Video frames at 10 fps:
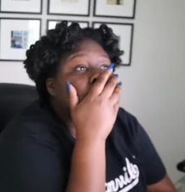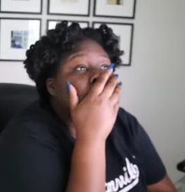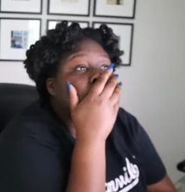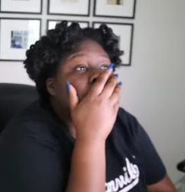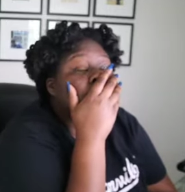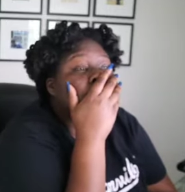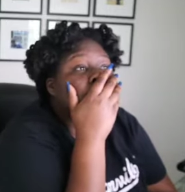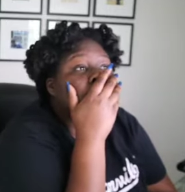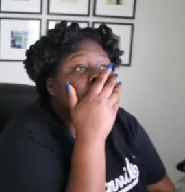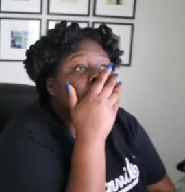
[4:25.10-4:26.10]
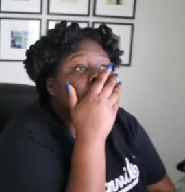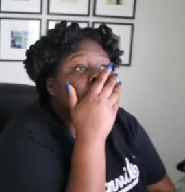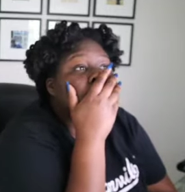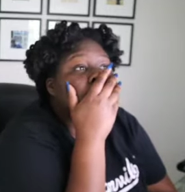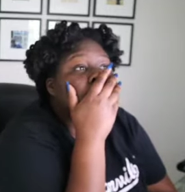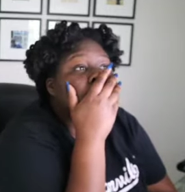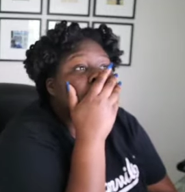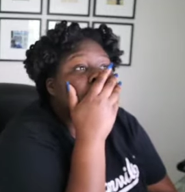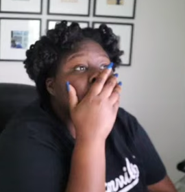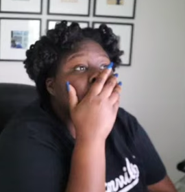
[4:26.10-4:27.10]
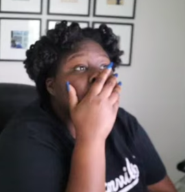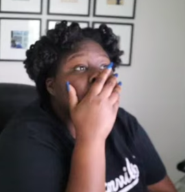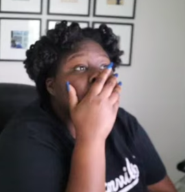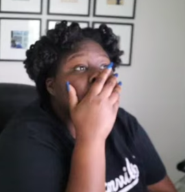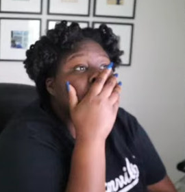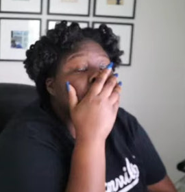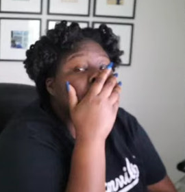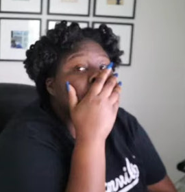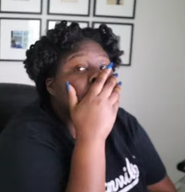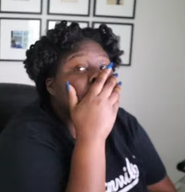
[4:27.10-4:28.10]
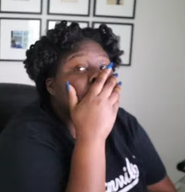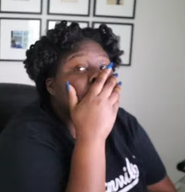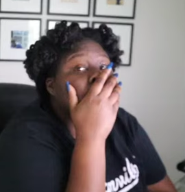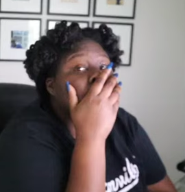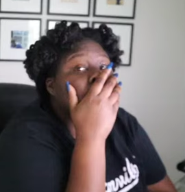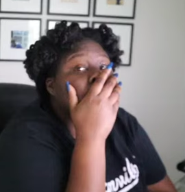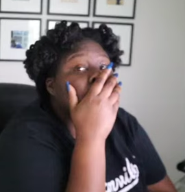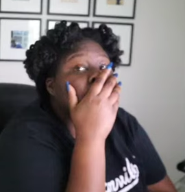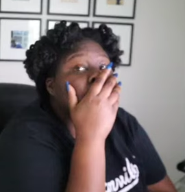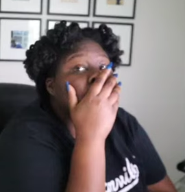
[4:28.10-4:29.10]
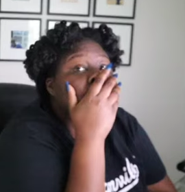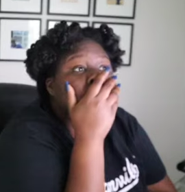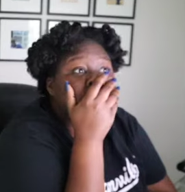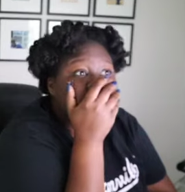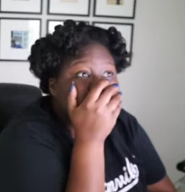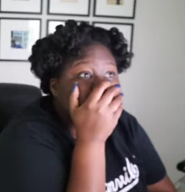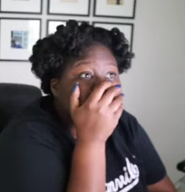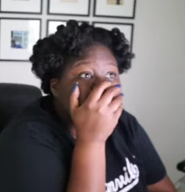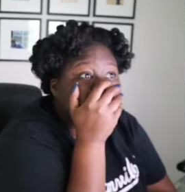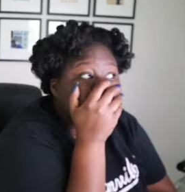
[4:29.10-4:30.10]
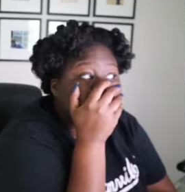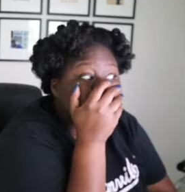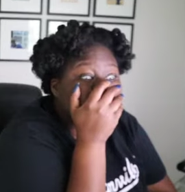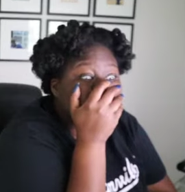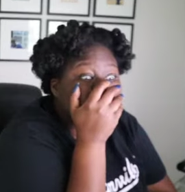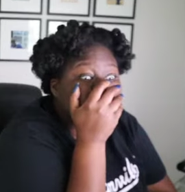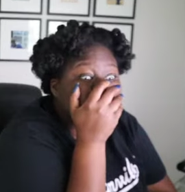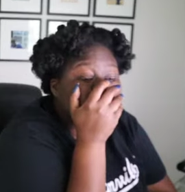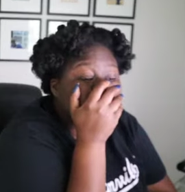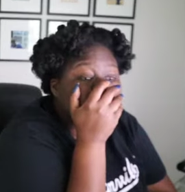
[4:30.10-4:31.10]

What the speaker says: [no speech]